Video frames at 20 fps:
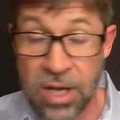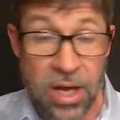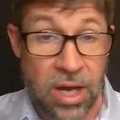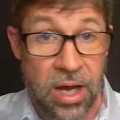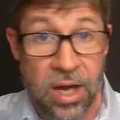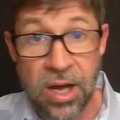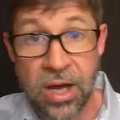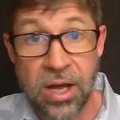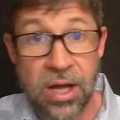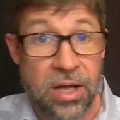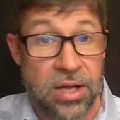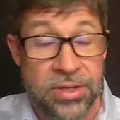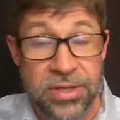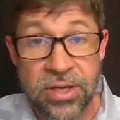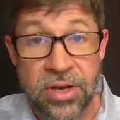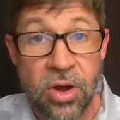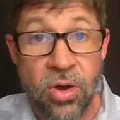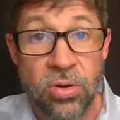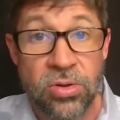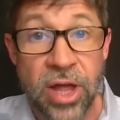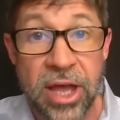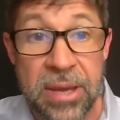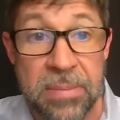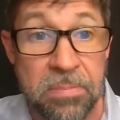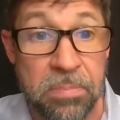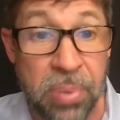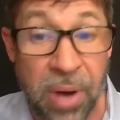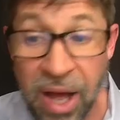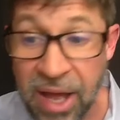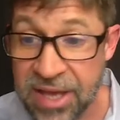like
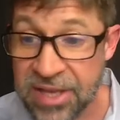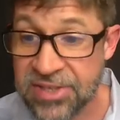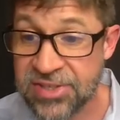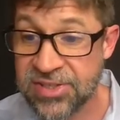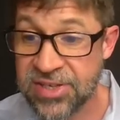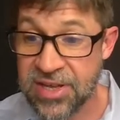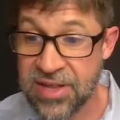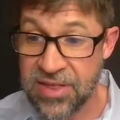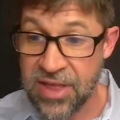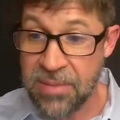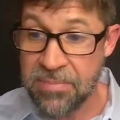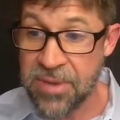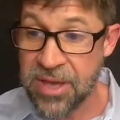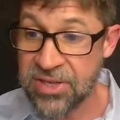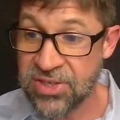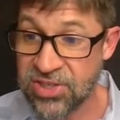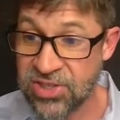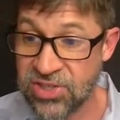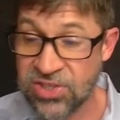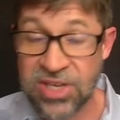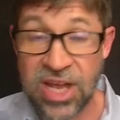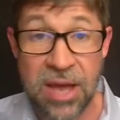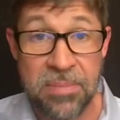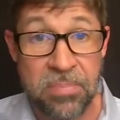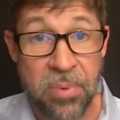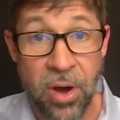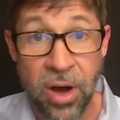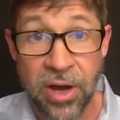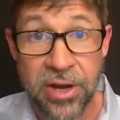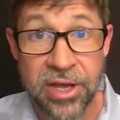bison that may
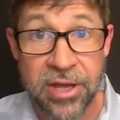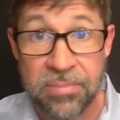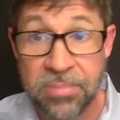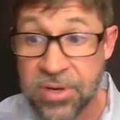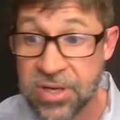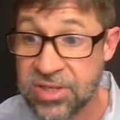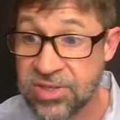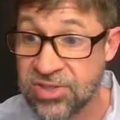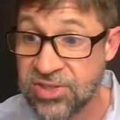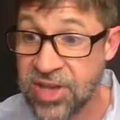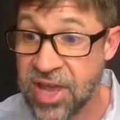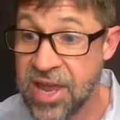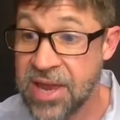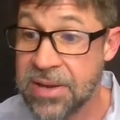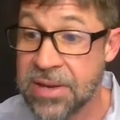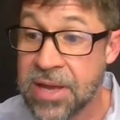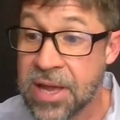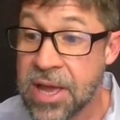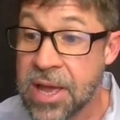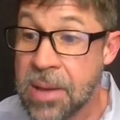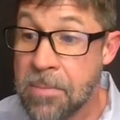step on it, but it's saying,